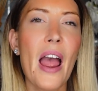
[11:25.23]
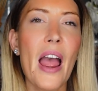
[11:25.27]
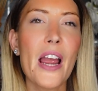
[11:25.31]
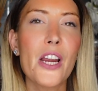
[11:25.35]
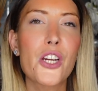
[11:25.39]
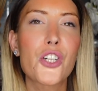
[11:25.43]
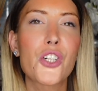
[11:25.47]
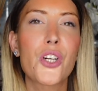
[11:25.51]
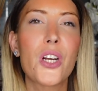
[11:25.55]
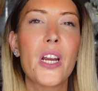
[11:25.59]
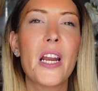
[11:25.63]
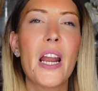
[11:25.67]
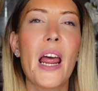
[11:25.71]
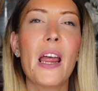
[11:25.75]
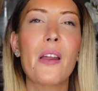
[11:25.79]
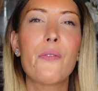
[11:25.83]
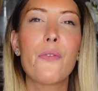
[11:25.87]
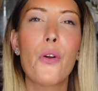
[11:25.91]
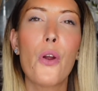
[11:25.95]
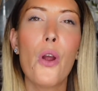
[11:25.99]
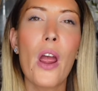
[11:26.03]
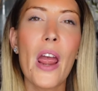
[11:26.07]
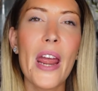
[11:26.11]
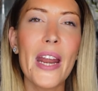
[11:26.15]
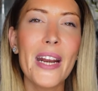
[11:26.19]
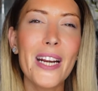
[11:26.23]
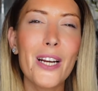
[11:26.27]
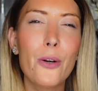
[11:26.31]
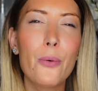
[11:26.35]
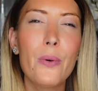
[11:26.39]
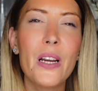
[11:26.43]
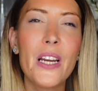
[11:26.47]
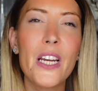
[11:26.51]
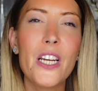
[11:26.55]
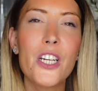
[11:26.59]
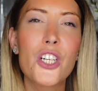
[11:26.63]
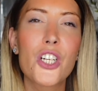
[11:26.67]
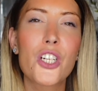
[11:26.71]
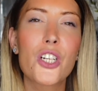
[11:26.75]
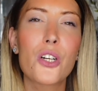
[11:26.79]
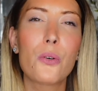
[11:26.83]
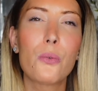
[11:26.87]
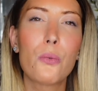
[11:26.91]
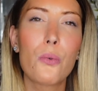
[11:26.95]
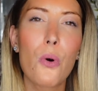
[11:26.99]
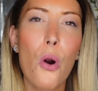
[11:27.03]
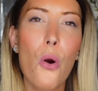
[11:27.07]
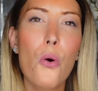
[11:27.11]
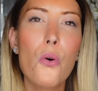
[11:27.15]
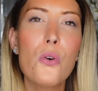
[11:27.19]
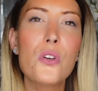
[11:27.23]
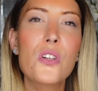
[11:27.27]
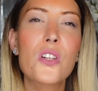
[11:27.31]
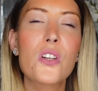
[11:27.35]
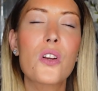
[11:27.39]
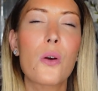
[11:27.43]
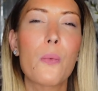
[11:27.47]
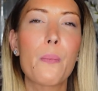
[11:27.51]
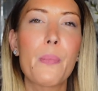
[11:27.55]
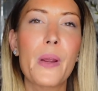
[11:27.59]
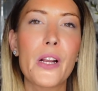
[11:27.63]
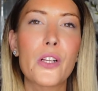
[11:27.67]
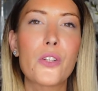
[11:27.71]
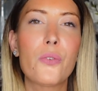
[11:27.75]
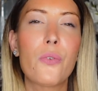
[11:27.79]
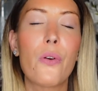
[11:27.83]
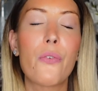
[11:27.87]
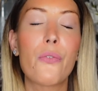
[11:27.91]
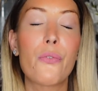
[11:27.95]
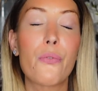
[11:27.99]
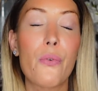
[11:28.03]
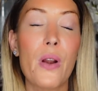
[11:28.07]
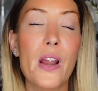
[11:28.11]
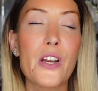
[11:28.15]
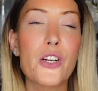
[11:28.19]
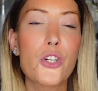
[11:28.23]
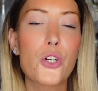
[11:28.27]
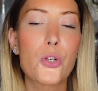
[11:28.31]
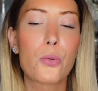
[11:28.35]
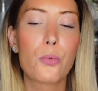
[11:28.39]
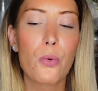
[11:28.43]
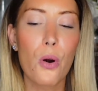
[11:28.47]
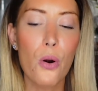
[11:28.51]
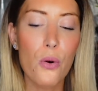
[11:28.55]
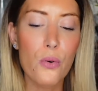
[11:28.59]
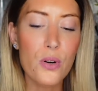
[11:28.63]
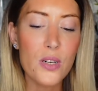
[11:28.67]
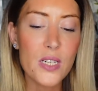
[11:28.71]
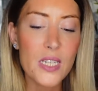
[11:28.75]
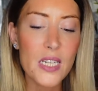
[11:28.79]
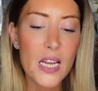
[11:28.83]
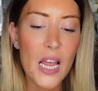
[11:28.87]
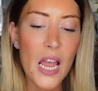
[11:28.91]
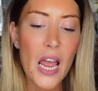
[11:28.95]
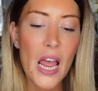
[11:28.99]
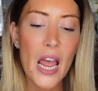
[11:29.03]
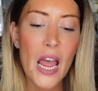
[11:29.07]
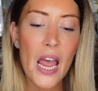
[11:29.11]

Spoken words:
actually like the English rose compared to the French rose.